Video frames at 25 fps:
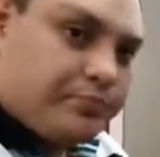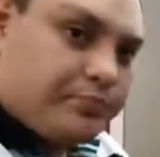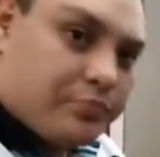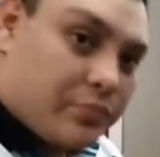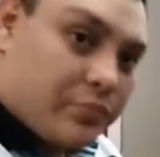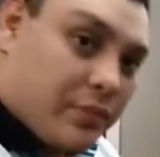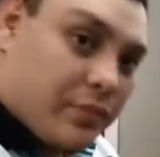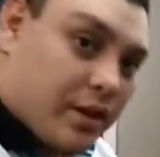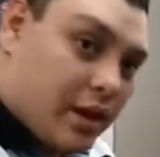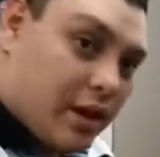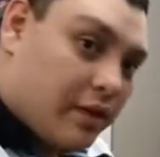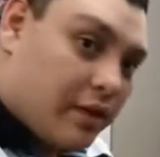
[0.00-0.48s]

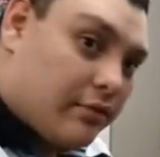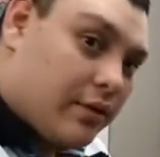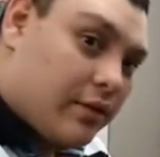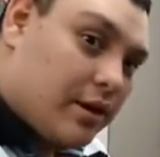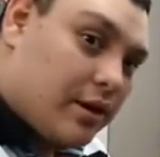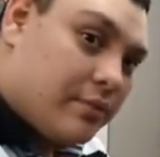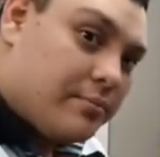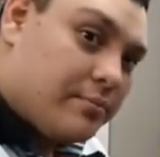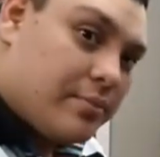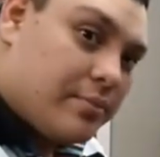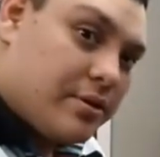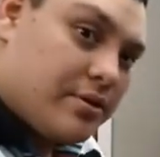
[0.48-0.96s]
I
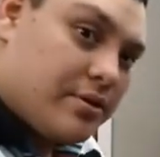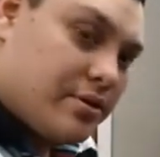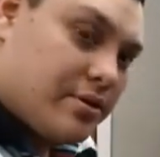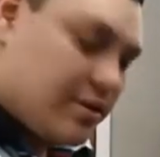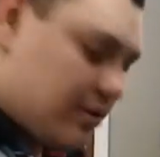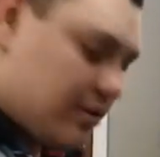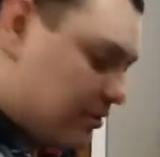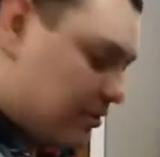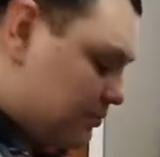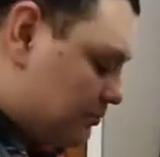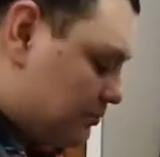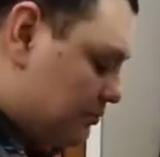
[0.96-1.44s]
robbed a bunch
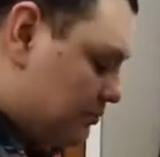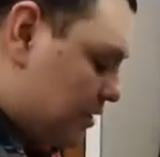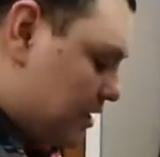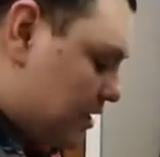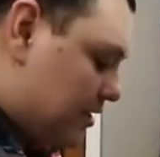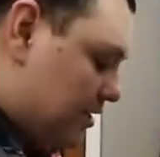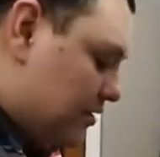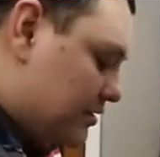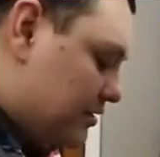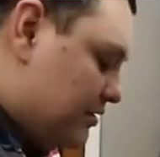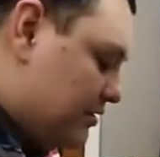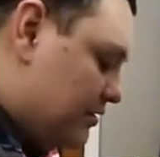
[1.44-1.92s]
of
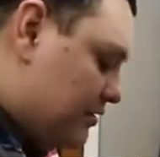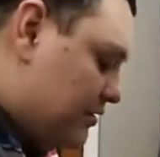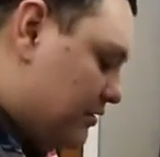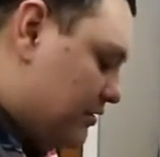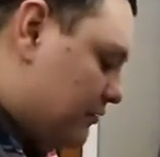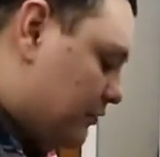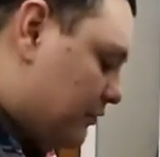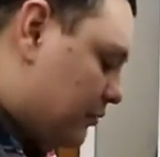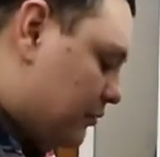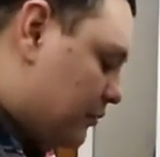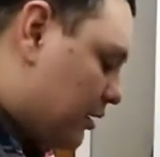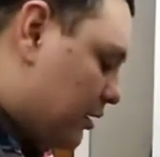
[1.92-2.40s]
pins
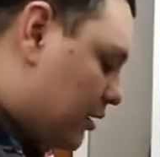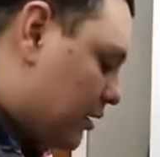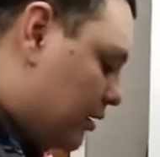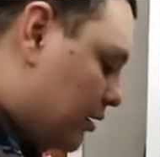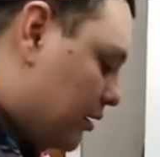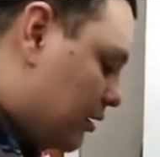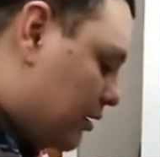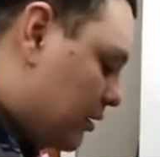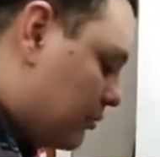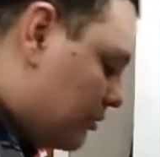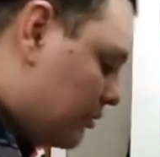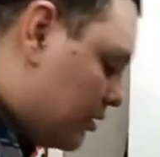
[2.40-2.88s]
from
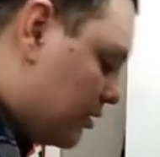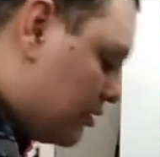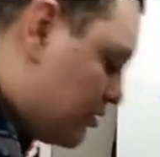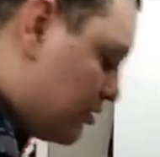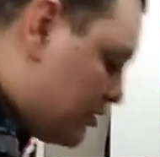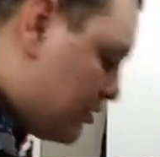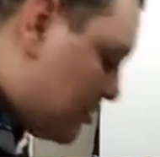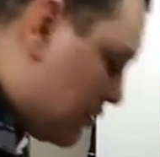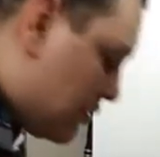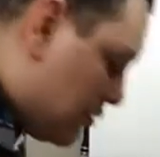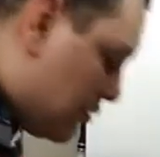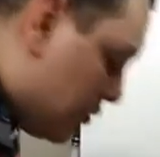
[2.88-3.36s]
my
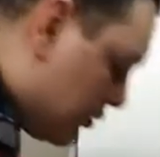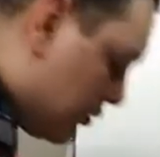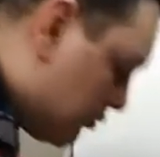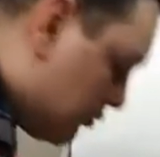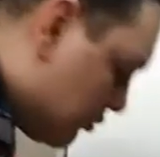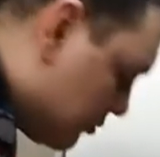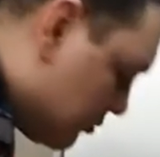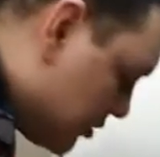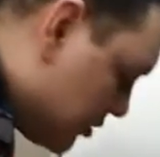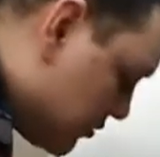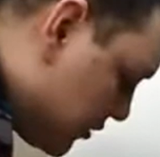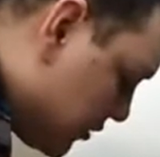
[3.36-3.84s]
mother's sewing
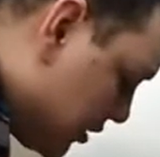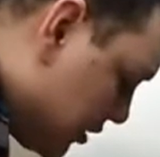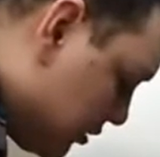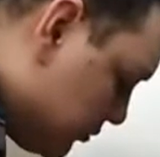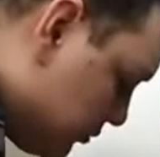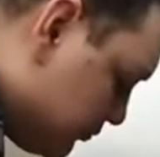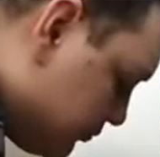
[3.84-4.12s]
room as well.